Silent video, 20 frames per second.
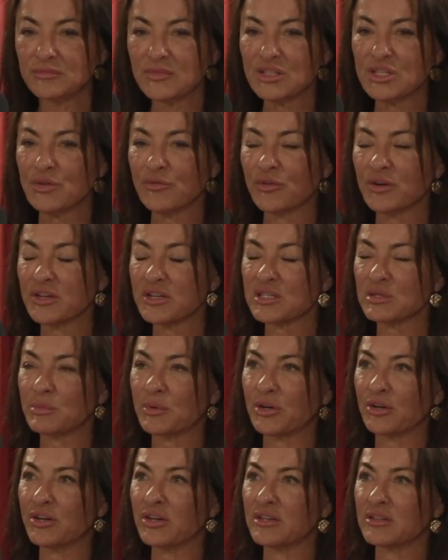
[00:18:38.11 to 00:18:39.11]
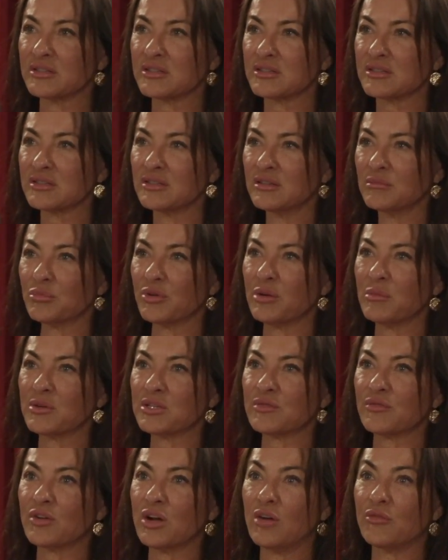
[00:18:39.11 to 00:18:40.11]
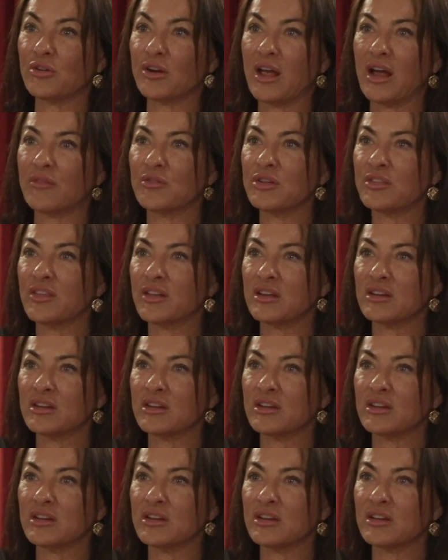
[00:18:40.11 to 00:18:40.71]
different experience. Pretty much have covered everything